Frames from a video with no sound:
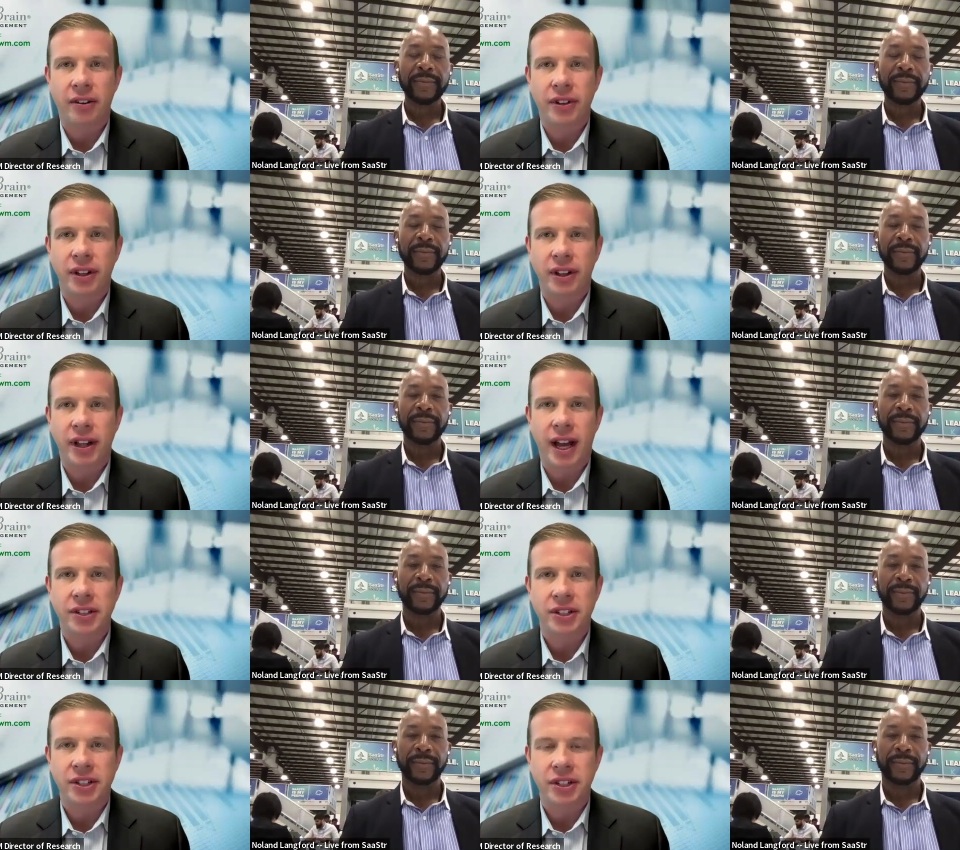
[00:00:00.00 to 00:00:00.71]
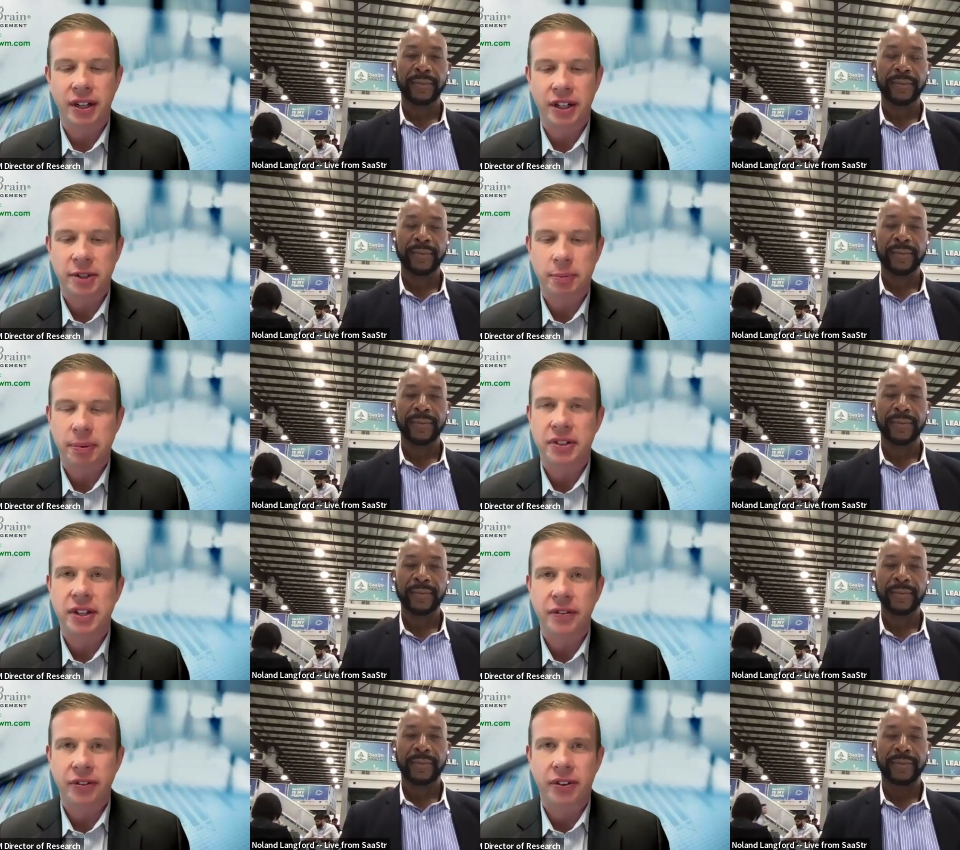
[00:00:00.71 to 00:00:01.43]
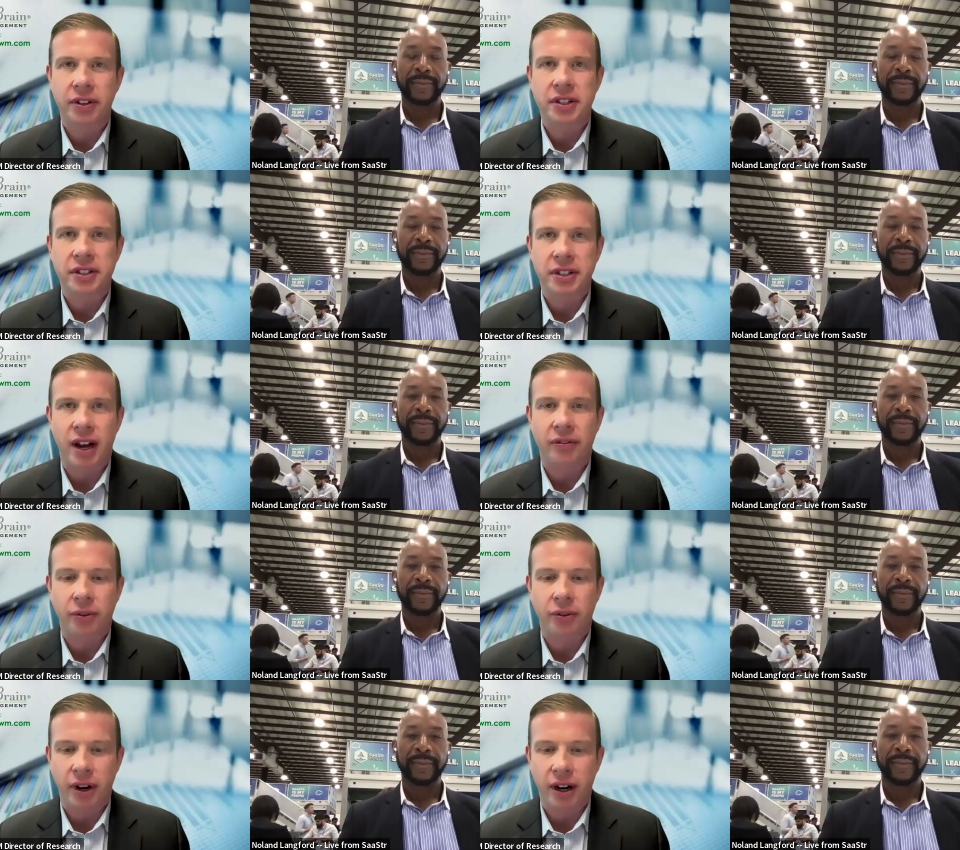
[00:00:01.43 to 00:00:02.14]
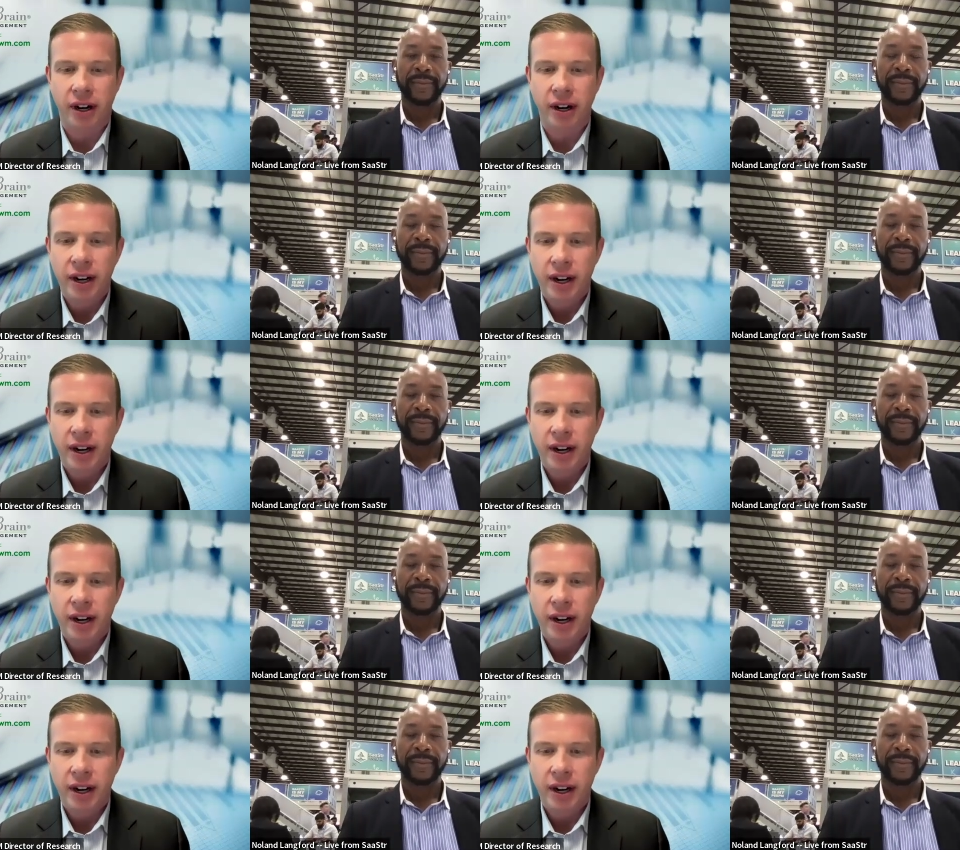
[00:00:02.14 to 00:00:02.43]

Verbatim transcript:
Speaker 1: over the last year, specifically software.